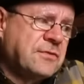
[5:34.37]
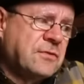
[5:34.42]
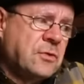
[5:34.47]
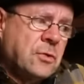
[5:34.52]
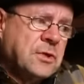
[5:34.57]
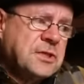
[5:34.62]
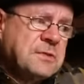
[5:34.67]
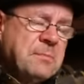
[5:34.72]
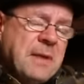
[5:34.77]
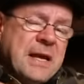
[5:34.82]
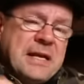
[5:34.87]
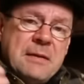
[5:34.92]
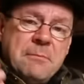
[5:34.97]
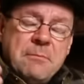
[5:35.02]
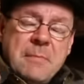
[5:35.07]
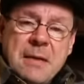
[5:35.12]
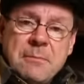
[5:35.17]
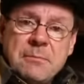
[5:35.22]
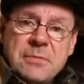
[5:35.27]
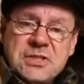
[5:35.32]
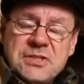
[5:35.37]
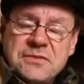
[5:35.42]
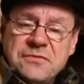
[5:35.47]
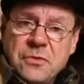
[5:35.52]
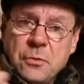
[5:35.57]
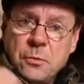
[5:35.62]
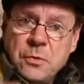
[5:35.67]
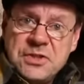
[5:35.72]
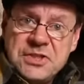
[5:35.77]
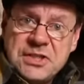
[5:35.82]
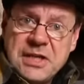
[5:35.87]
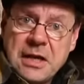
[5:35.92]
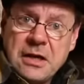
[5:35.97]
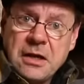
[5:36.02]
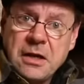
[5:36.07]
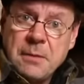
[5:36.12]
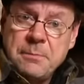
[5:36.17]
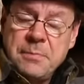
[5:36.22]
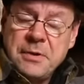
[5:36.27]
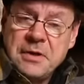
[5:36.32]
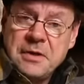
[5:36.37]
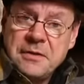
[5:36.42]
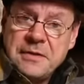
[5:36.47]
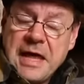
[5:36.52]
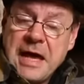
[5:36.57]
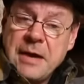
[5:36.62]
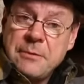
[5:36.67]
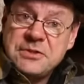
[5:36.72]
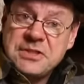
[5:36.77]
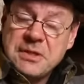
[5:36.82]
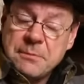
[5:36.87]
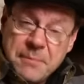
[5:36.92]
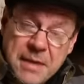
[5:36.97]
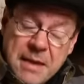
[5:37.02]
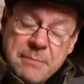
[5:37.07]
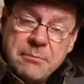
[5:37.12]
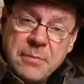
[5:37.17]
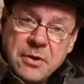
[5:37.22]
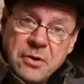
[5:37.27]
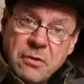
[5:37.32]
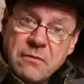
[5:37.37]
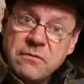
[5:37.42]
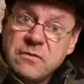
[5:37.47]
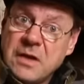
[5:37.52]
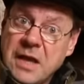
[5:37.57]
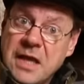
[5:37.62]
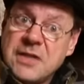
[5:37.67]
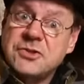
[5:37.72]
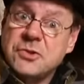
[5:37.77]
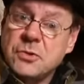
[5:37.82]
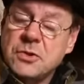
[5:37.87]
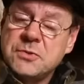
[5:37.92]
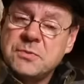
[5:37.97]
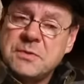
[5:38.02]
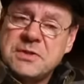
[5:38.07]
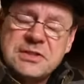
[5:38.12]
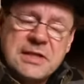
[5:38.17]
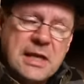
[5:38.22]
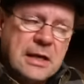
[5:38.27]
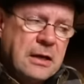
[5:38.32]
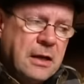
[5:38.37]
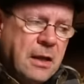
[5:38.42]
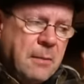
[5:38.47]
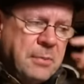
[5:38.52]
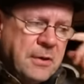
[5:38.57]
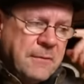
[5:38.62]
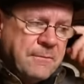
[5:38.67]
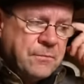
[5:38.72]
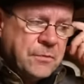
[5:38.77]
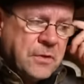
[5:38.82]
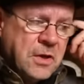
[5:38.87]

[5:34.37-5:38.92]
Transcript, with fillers: of course, many members of the Whisky Club that I was a member of, Glasgow's Whisky Club,